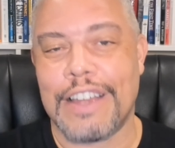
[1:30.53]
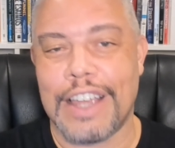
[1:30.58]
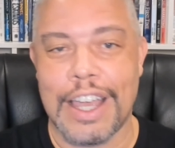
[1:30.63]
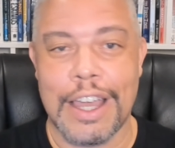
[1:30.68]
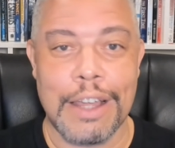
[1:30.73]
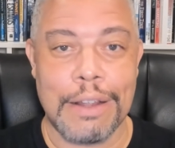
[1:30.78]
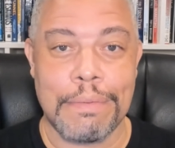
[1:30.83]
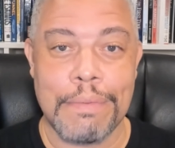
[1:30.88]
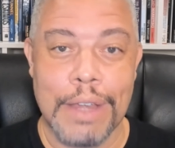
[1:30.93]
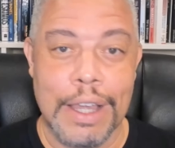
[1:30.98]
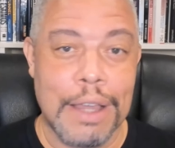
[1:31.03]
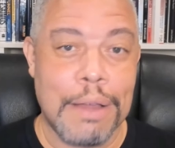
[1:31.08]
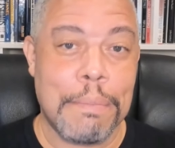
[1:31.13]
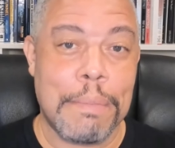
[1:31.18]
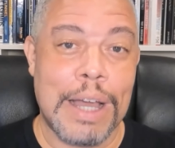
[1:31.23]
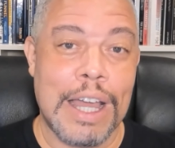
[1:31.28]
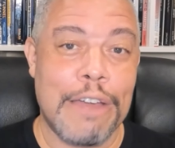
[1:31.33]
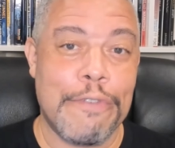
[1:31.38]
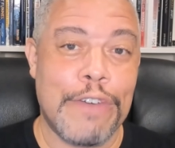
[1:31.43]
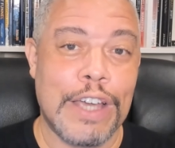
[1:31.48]
and
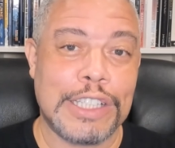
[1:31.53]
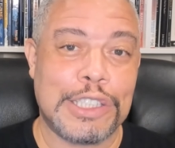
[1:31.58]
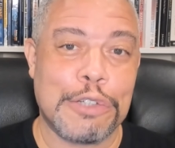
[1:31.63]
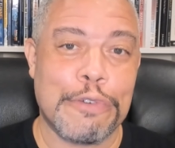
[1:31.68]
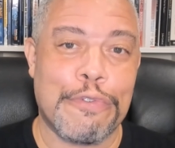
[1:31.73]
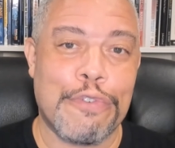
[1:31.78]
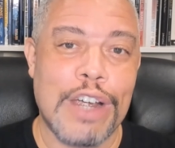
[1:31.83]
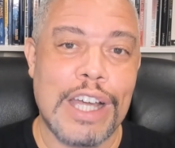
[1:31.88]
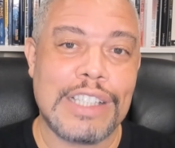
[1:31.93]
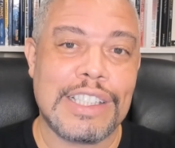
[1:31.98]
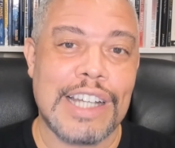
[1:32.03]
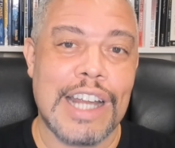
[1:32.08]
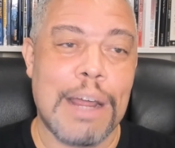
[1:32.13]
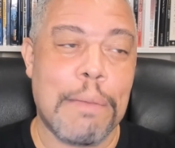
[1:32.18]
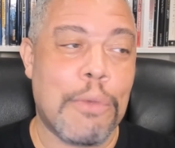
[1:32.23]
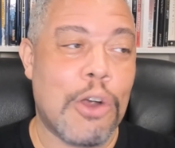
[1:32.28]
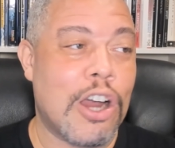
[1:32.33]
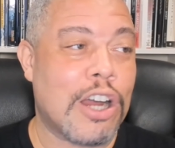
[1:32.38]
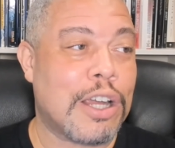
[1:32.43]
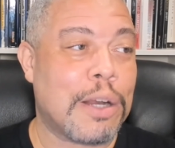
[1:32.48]
my investor friends in that
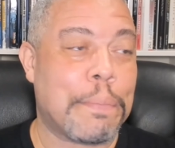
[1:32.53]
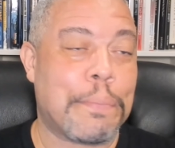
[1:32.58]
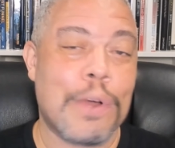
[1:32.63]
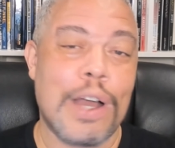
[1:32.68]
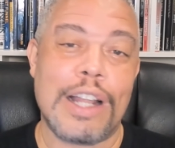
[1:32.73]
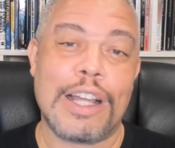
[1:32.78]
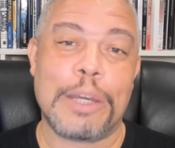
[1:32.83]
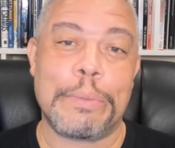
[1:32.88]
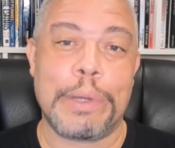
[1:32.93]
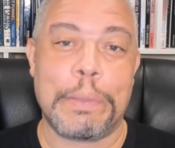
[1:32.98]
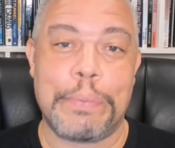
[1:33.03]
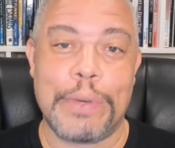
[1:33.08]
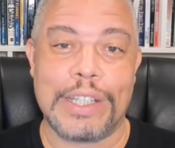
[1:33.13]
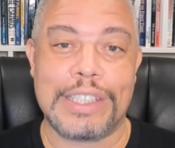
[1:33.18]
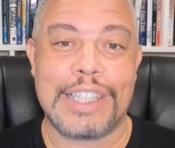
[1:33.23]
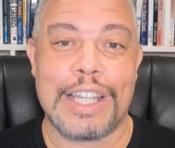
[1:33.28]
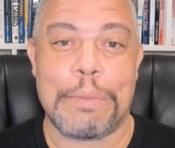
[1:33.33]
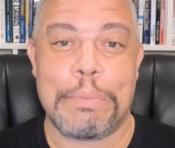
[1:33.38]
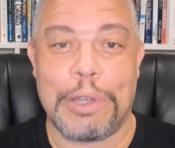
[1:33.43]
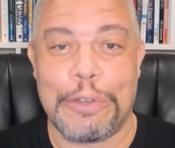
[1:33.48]
market are probably going to be
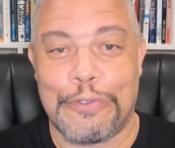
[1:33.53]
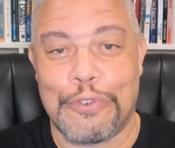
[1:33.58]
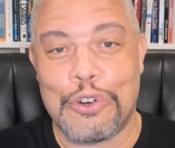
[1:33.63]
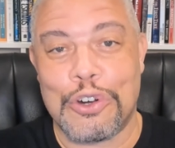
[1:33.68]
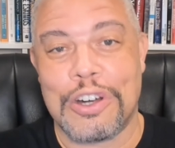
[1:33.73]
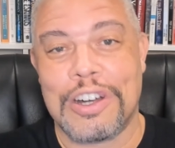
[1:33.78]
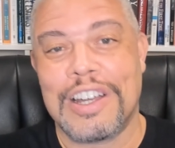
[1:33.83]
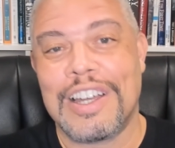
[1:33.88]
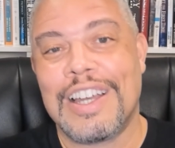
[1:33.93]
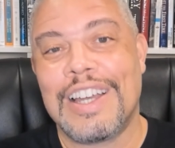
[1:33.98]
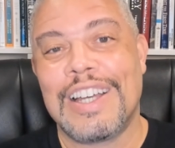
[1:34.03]
pissed at me for